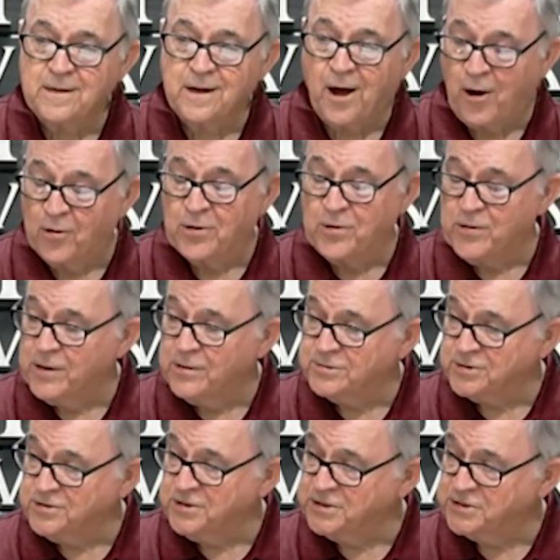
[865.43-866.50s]
All of
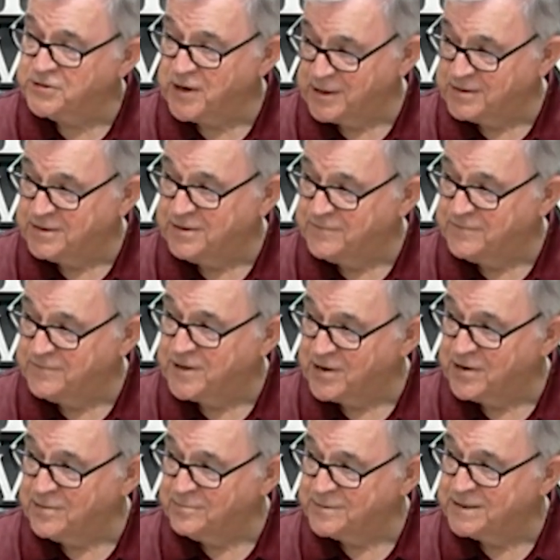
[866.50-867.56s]
those are destructive
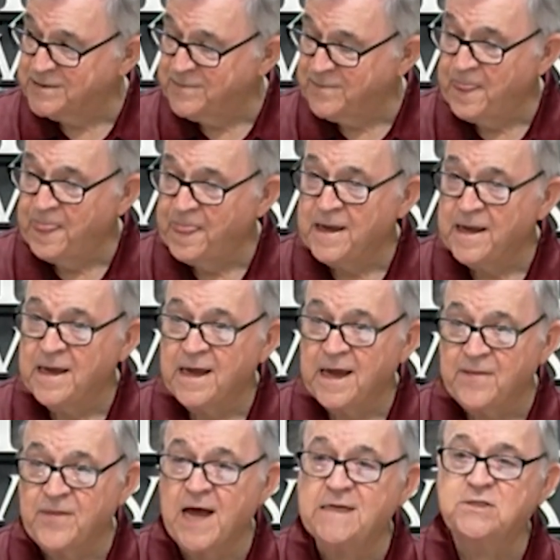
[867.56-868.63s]
terms.
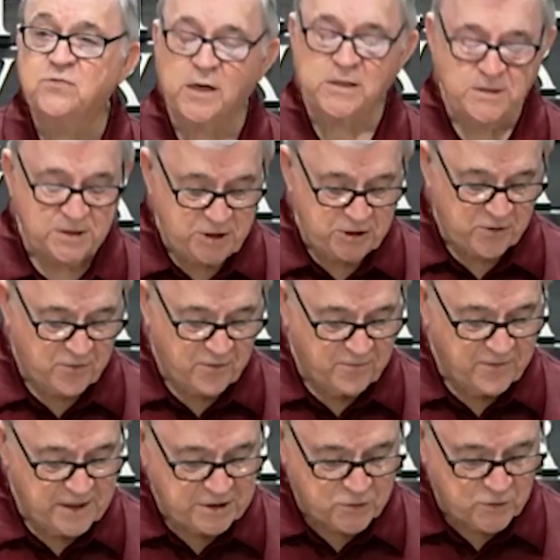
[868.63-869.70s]
And that's what the children of
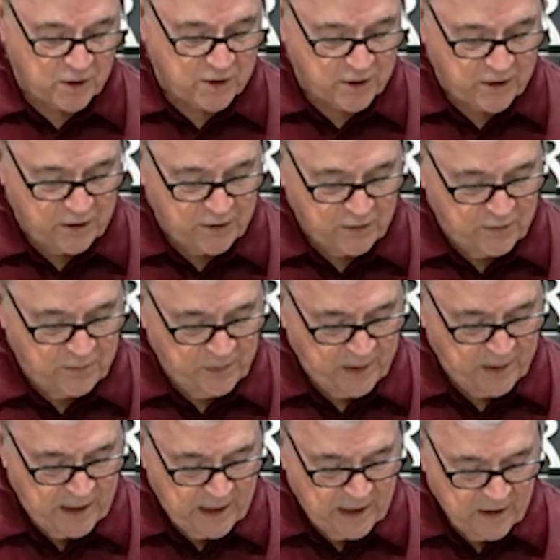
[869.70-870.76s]
Israel do
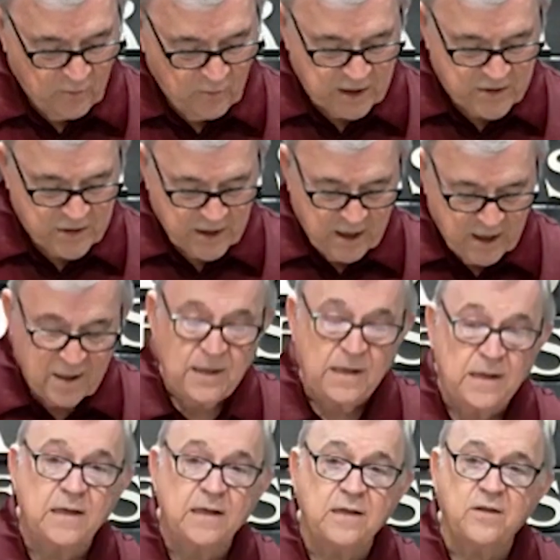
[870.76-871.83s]
with the,
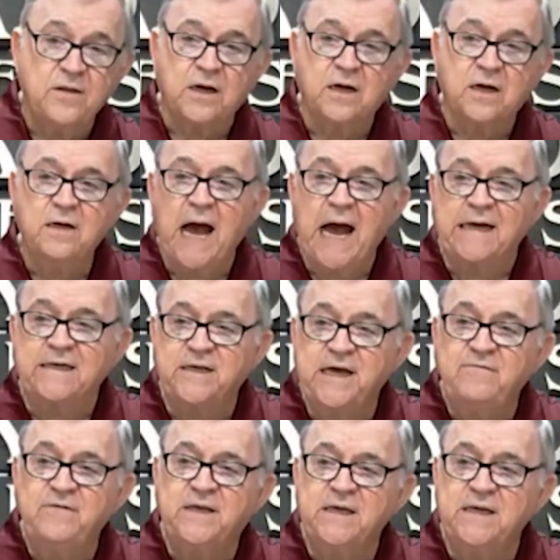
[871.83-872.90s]
the
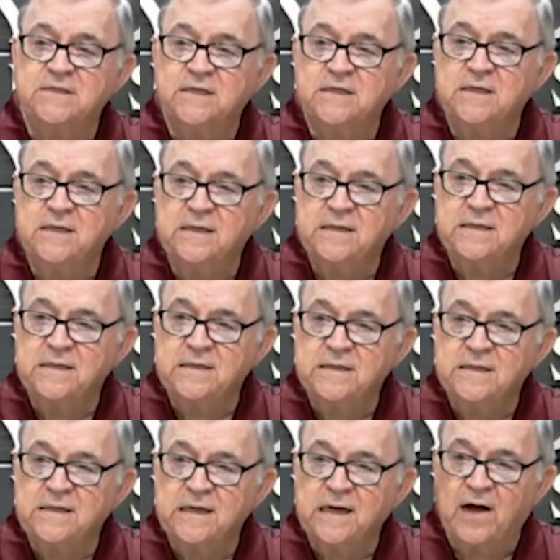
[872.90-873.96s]
activities
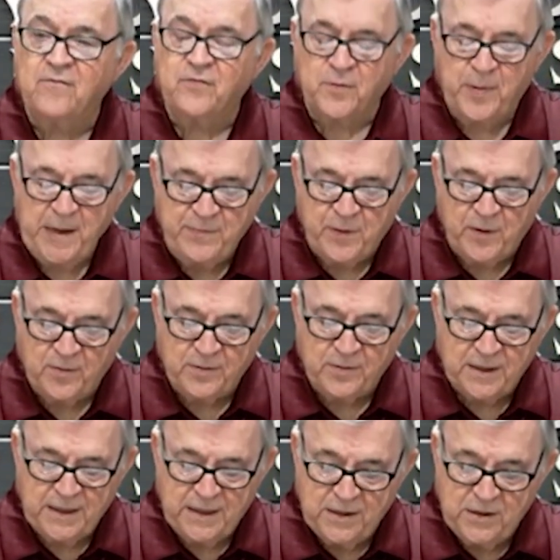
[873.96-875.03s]
of the people
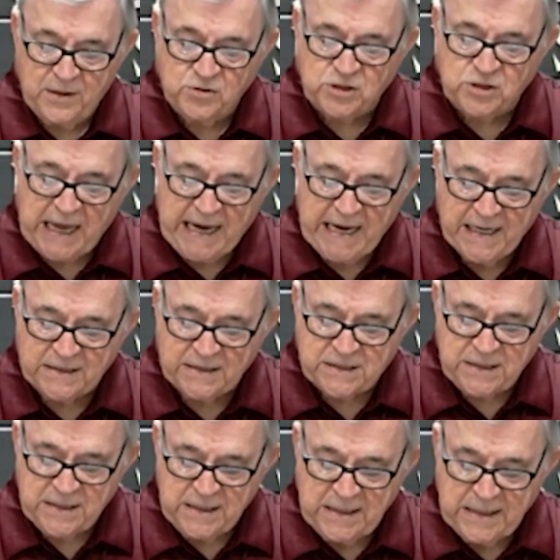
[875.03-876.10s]
whose
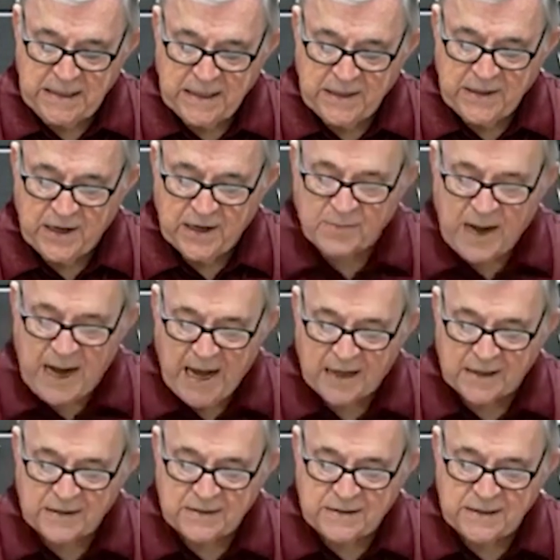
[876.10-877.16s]
lands they're
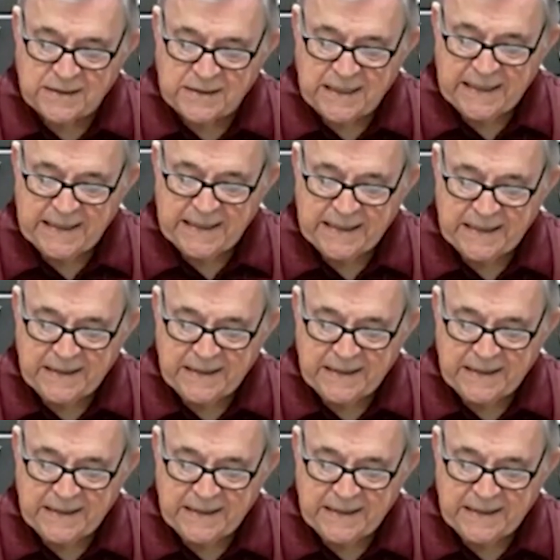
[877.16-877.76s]
about to take.